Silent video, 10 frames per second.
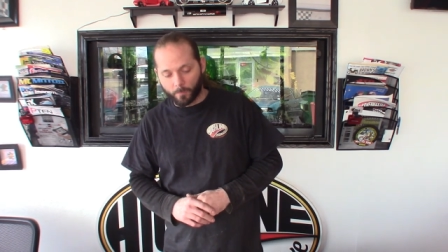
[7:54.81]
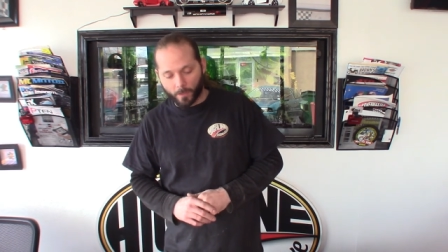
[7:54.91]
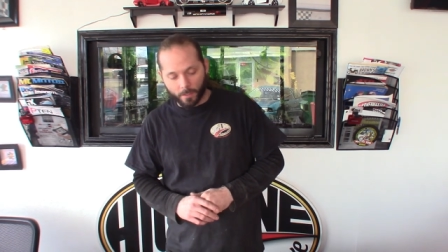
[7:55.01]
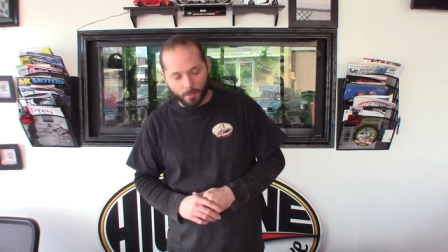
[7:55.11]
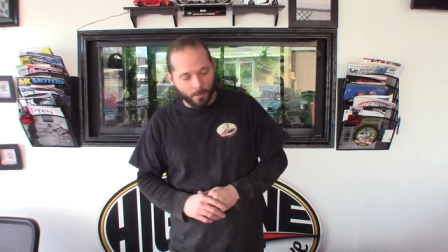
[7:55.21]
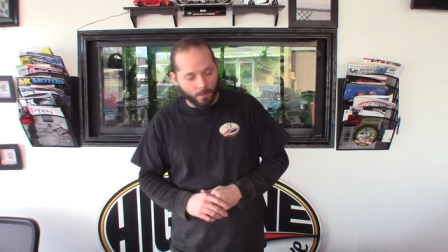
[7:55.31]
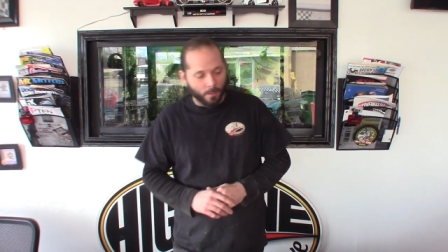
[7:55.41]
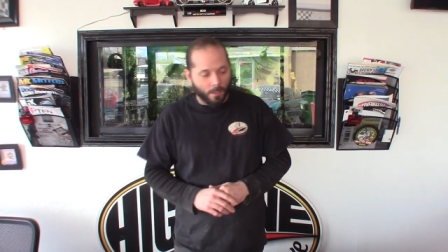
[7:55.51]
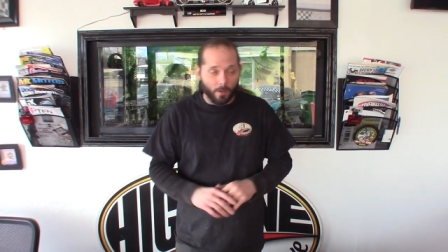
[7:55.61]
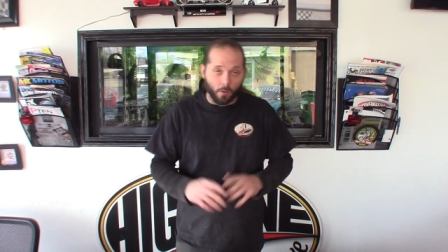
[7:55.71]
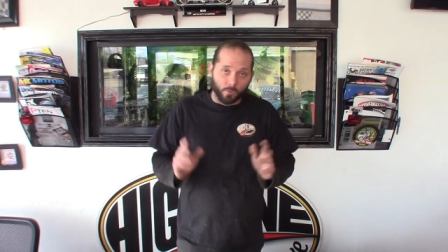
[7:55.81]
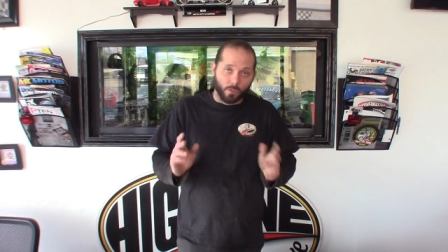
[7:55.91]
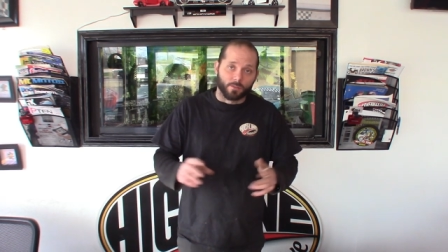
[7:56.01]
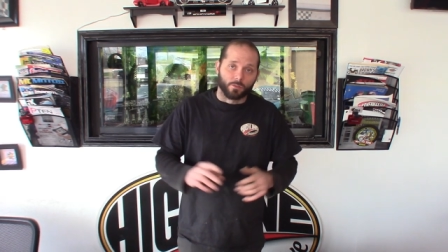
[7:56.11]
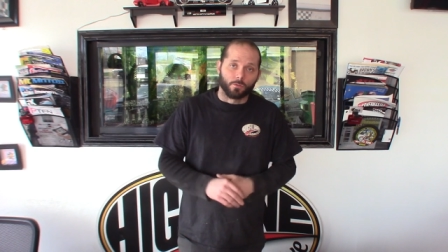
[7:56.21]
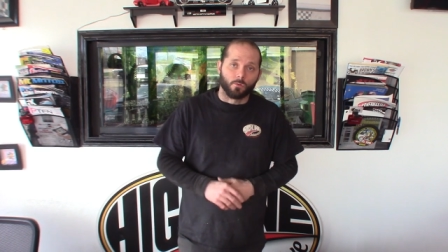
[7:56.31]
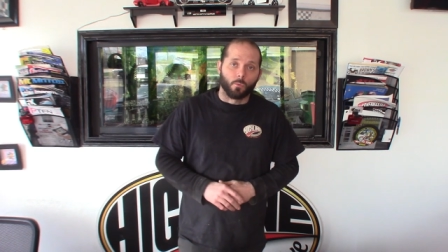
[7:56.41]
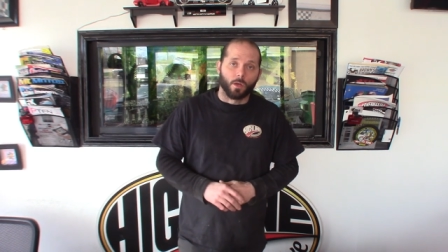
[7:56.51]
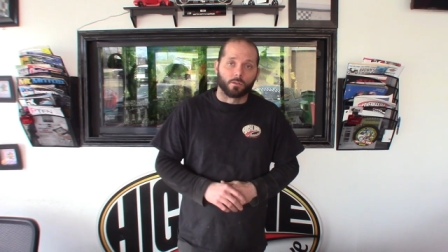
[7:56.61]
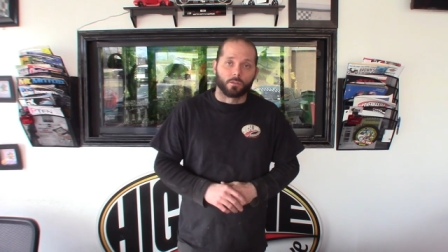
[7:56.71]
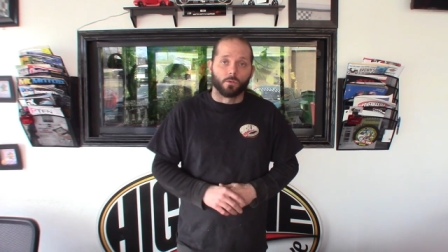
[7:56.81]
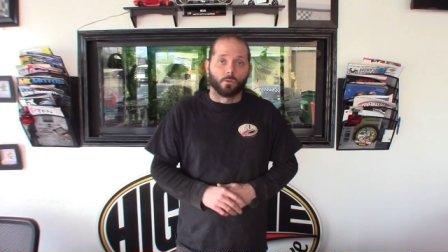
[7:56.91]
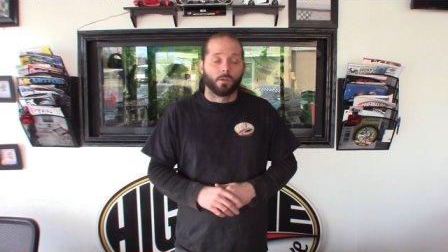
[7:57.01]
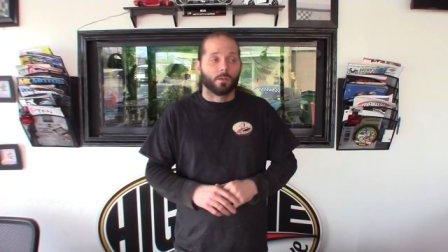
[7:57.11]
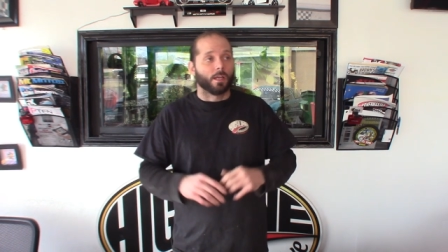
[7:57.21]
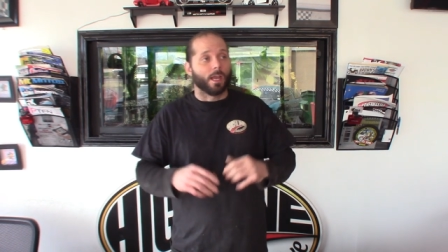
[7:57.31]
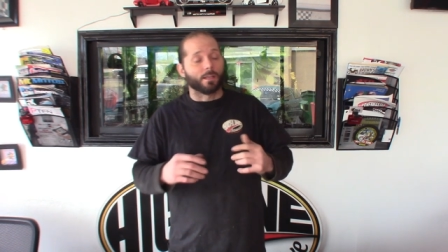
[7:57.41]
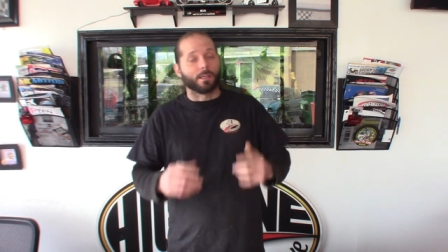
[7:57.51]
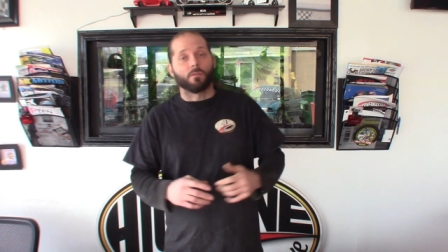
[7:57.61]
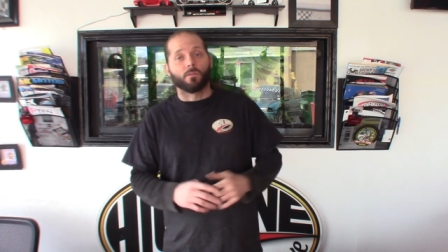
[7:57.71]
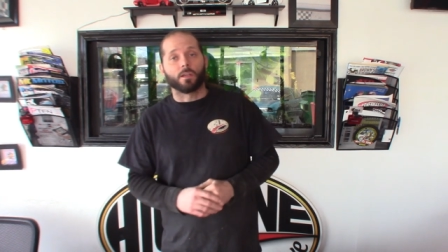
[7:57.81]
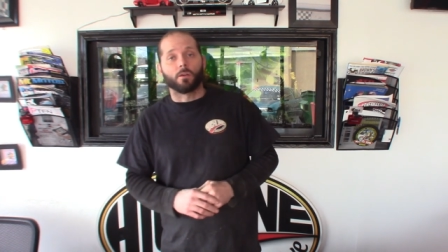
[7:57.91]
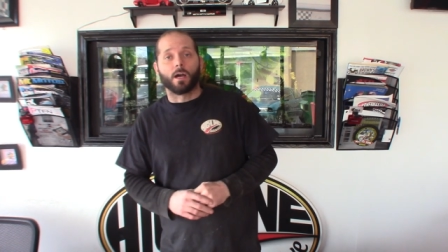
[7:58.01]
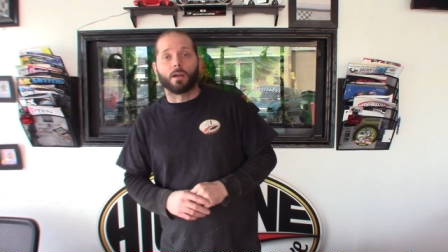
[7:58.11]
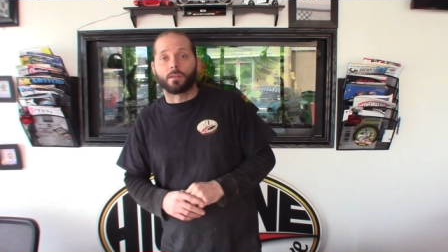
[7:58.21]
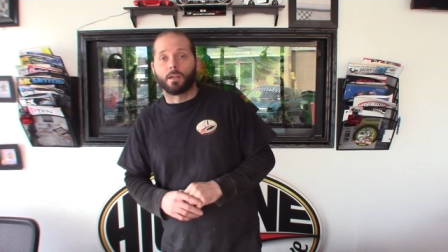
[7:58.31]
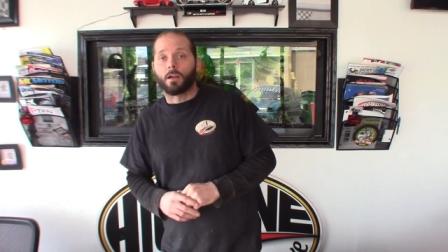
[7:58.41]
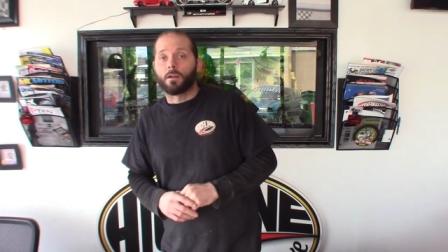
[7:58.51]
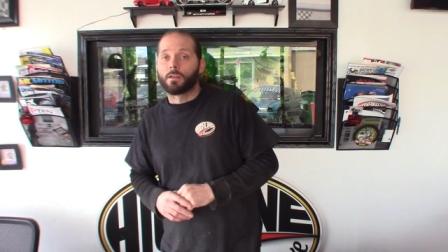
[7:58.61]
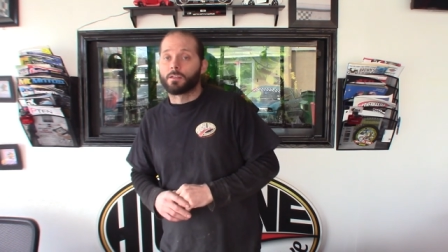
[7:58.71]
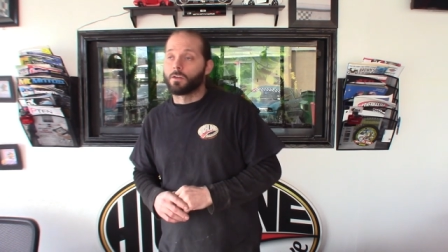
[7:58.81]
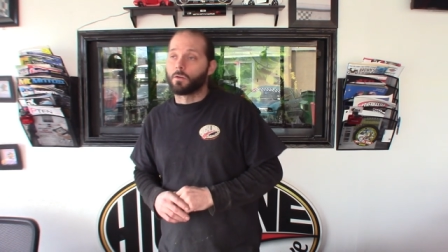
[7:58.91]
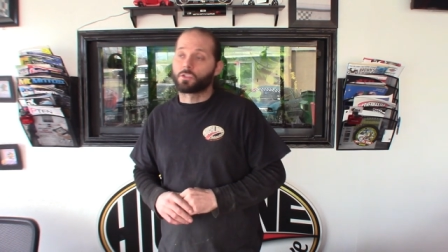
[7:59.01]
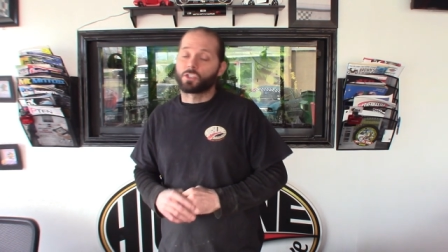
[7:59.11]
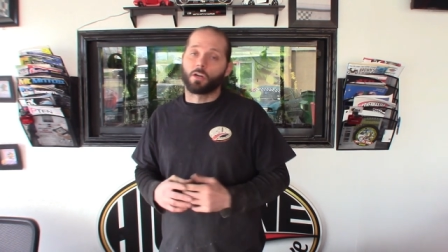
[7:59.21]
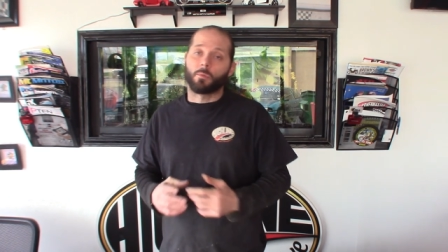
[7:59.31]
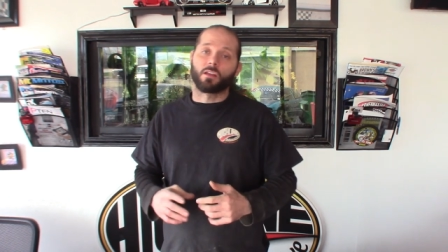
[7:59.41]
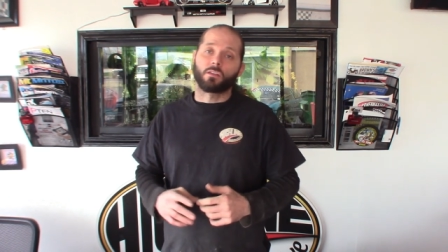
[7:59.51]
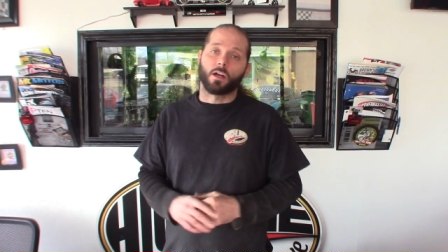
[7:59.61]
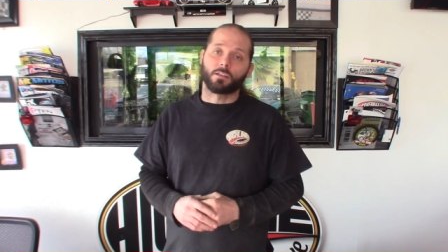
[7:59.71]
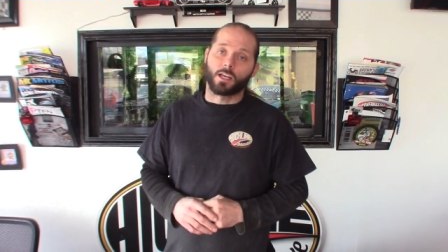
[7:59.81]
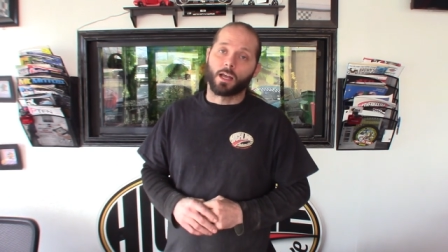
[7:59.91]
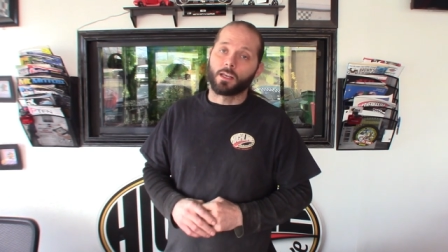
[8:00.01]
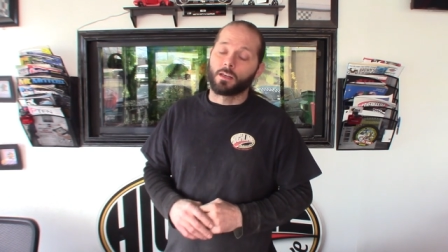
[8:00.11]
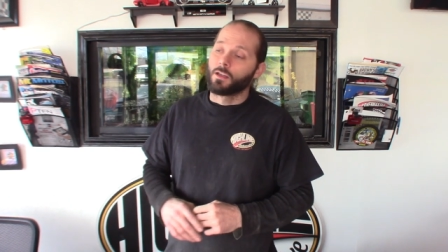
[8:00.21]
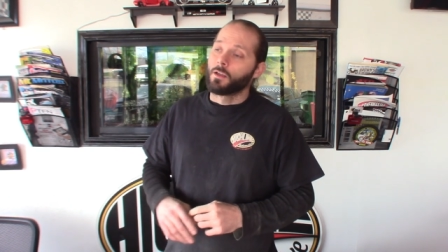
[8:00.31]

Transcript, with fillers: But I hope you guys are doing well too. Had to get a video out there, you know, share my thoughts on it.